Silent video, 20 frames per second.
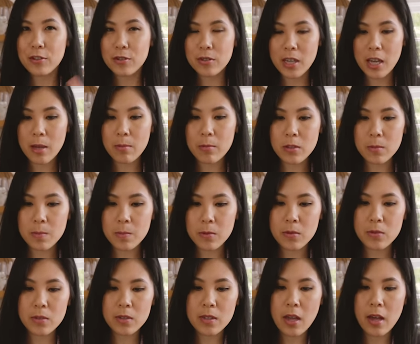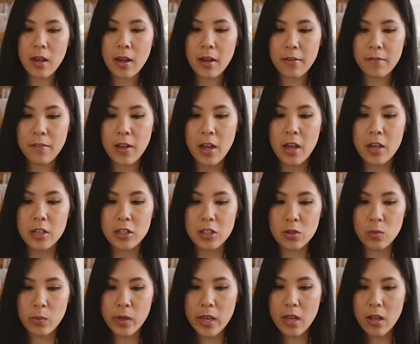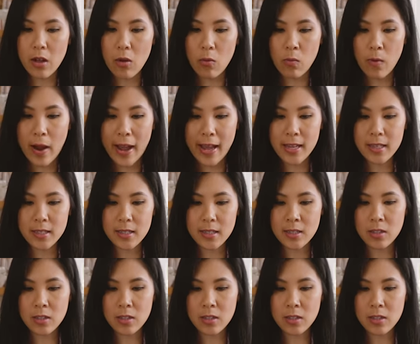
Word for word: two tablespoons of sweet rice.